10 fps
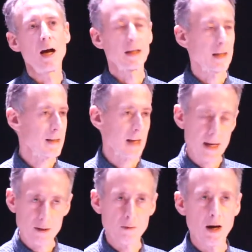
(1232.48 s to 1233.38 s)
against
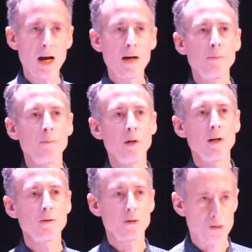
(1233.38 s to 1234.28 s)
hate crime,
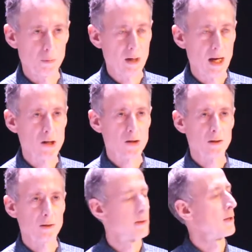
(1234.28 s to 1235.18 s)

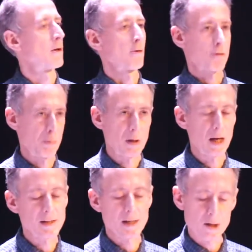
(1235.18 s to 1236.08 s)
discrimination,
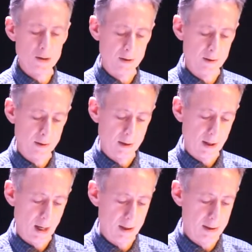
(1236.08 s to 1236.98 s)
criminalisation,
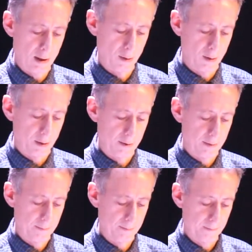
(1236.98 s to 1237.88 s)
and so on.
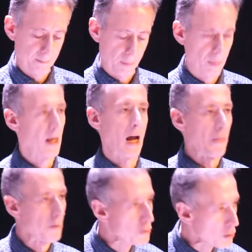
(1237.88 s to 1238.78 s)

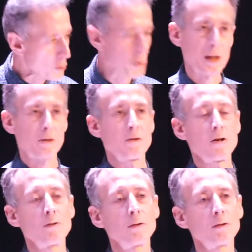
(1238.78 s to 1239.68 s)
And the new
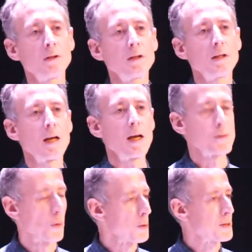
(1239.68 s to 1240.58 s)
Secretary General
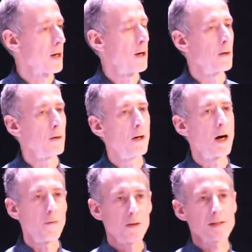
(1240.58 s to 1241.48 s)
is also
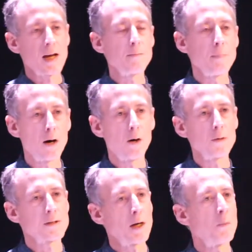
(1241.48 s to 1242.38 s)
of the same
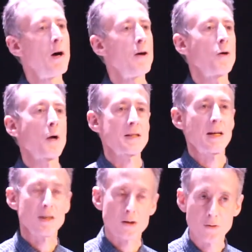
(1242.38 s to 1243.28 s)
mould, someone who has a
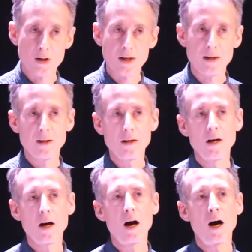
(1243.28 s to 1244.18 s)
history
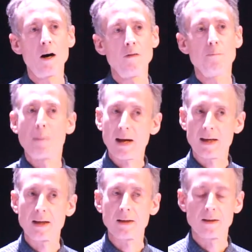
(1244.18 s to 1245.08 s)
of
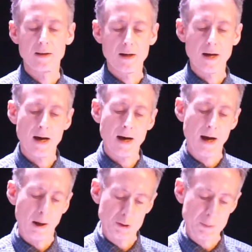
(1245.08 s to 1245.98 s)
backing
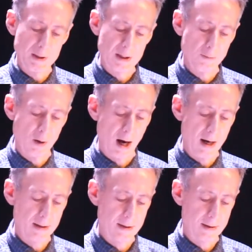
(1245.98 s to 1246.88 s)
LGBT
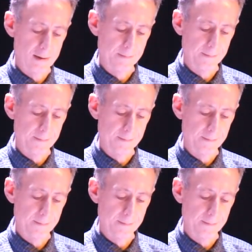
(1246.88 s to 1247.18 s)
rights.